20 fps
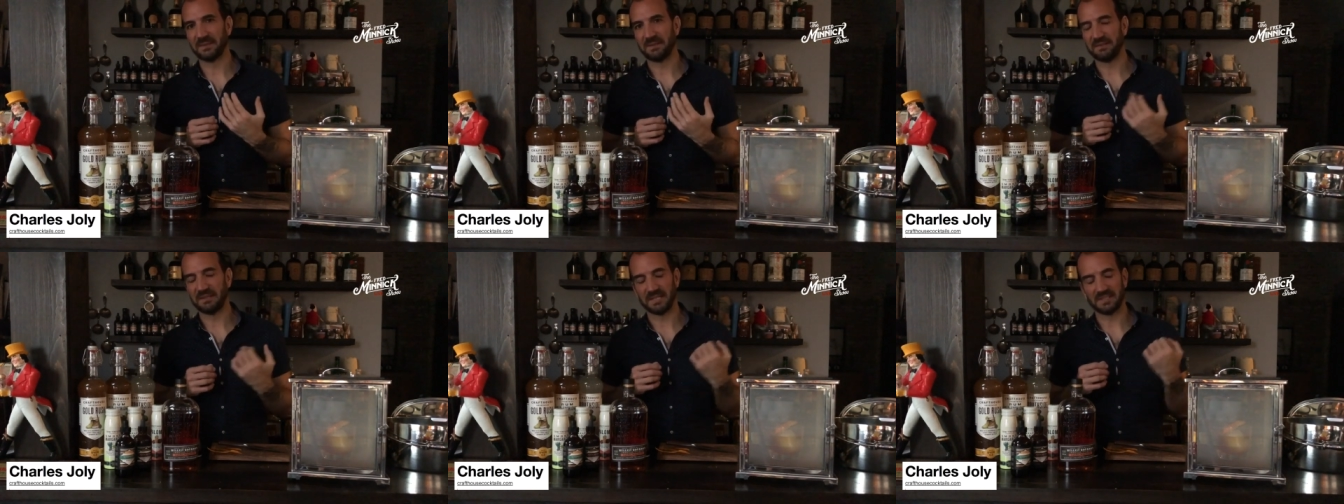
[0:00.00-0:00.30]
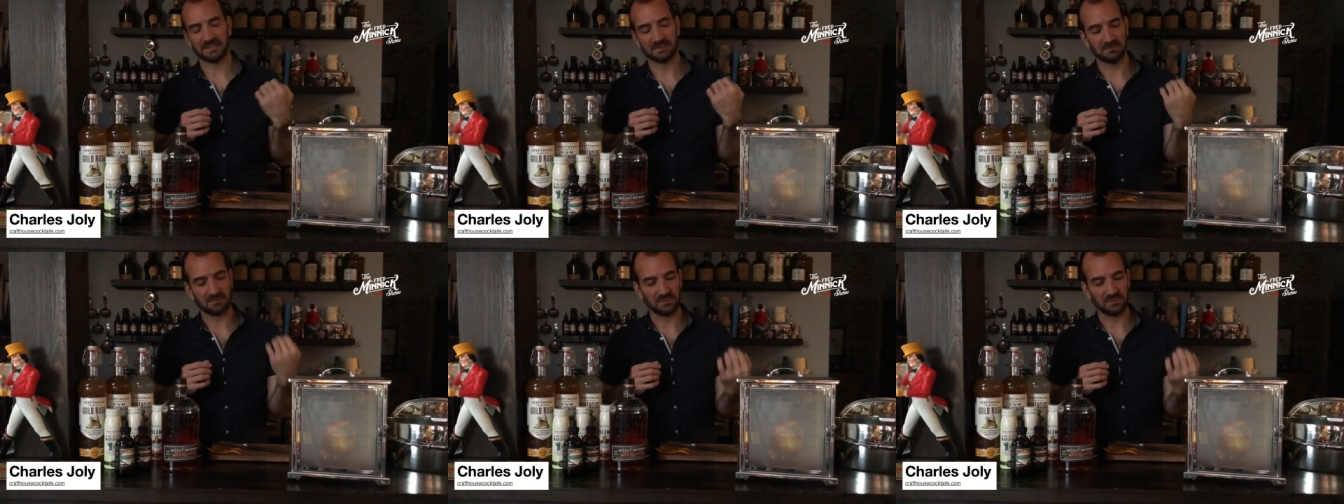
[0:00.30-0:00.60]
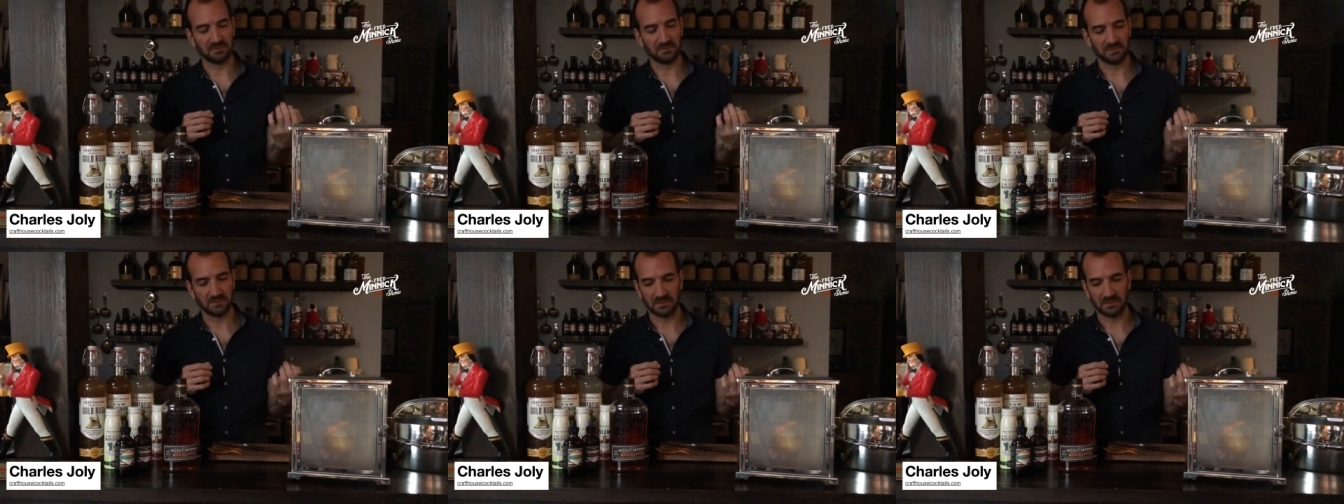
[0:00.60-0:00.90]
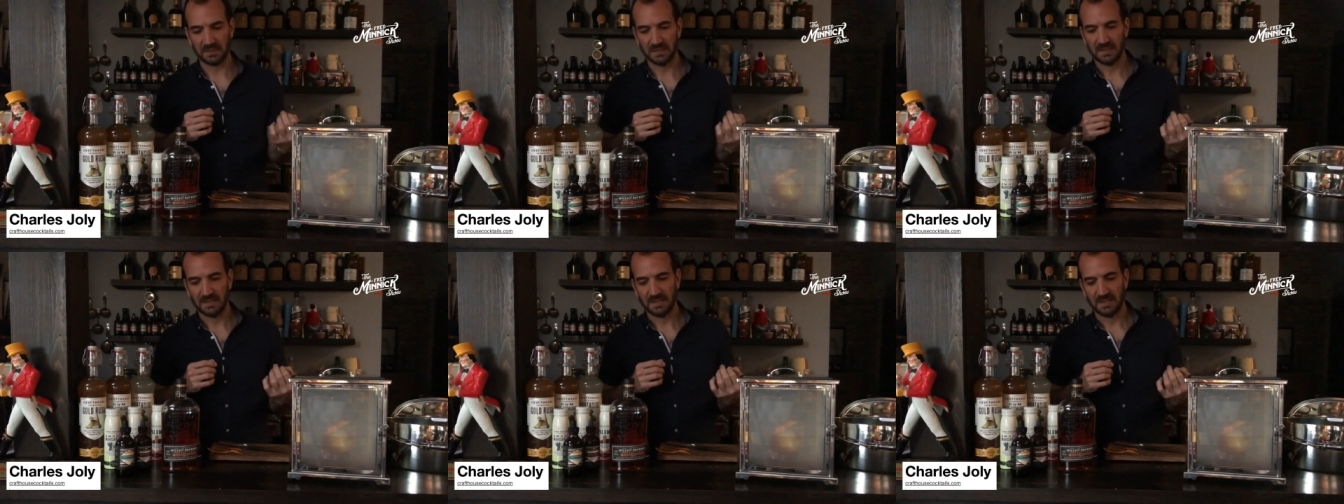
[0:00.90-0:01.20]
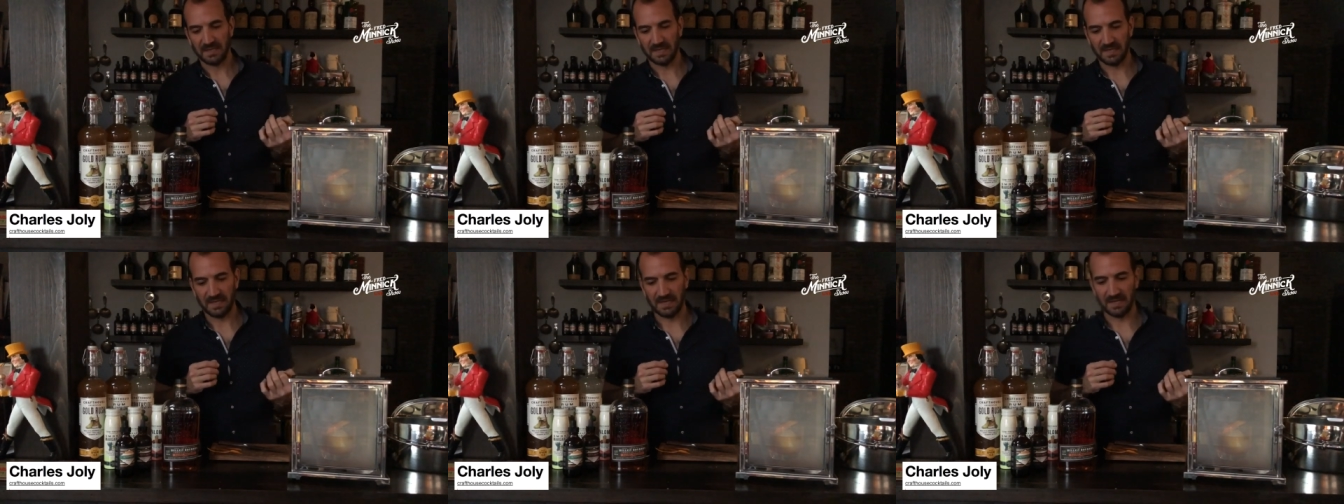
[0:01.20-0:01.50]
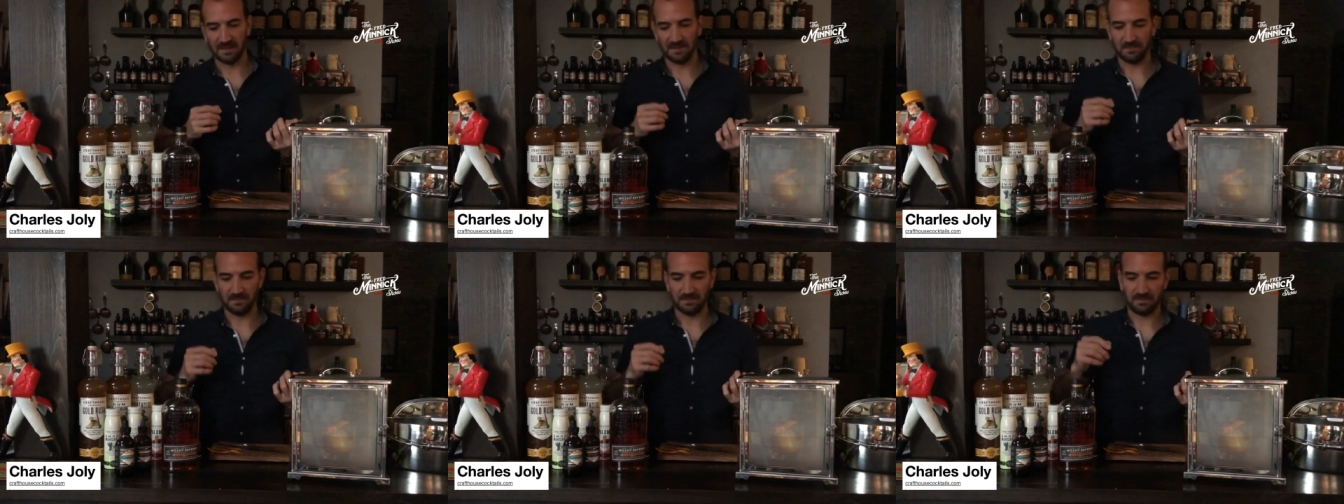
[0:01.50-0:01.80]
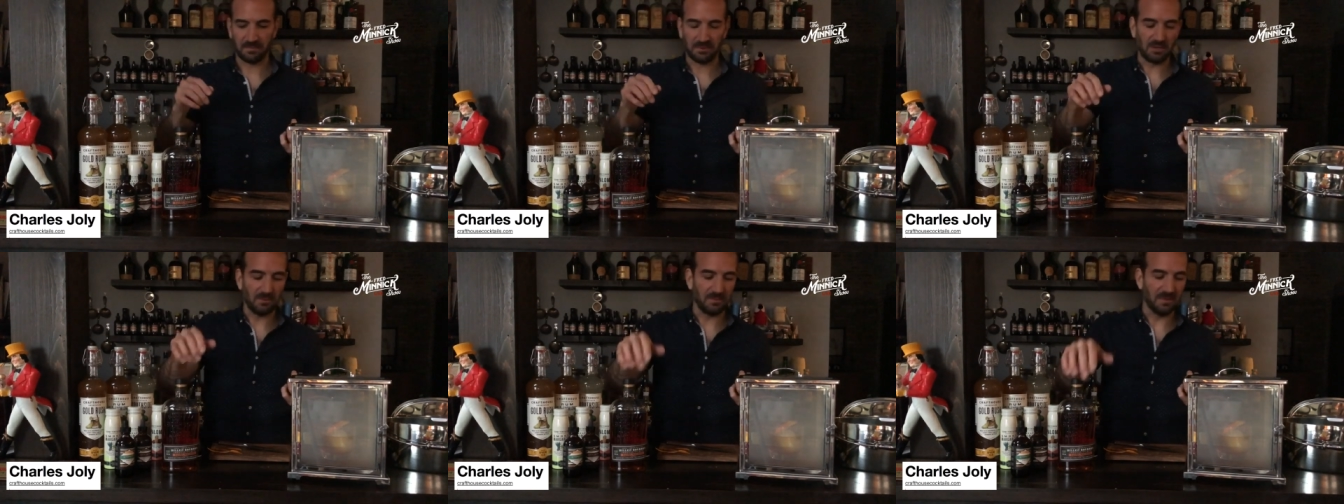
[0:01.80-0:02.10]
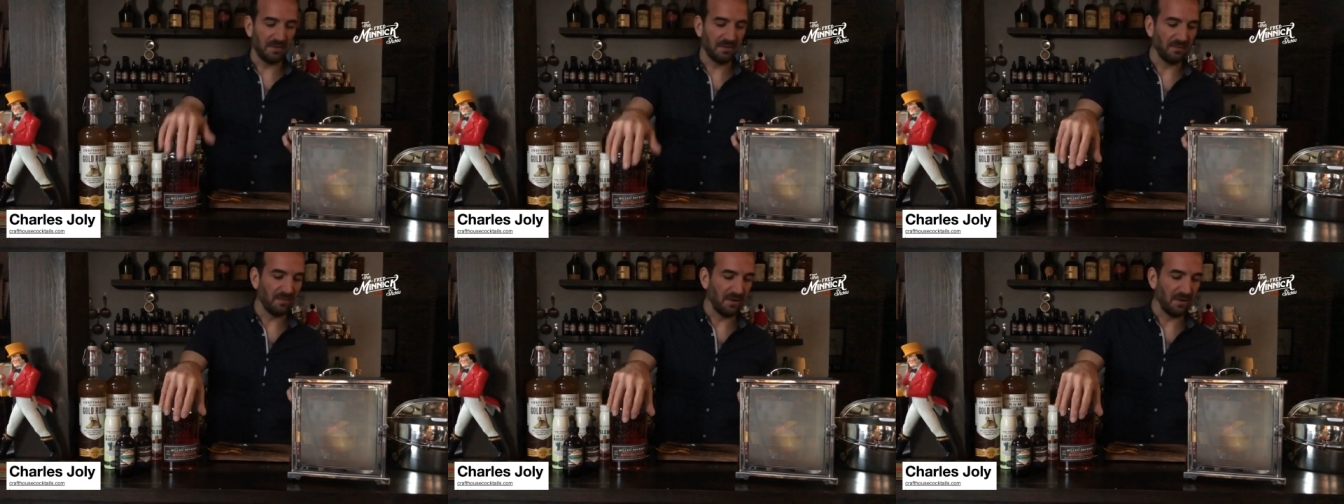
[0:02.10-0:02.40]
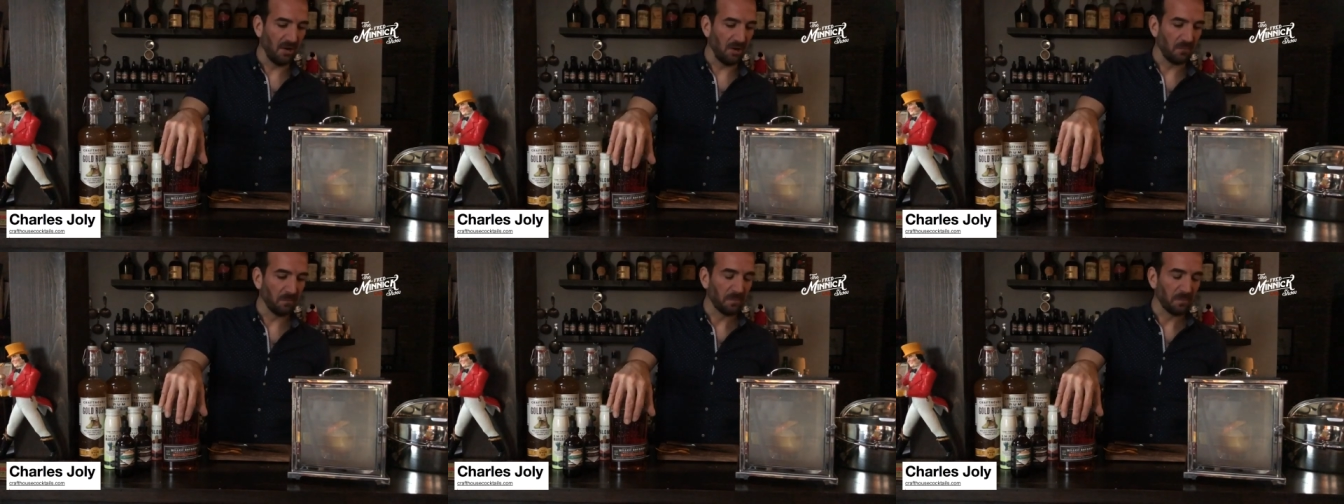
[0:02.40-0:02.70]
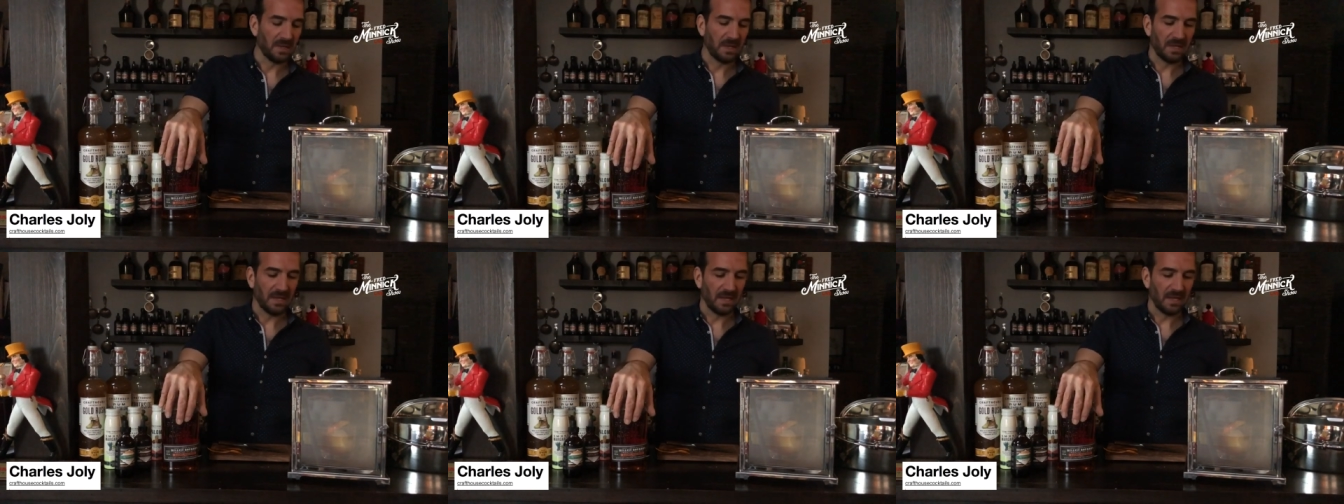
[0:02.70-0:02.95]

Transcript: We've got some beautiful bourbon in there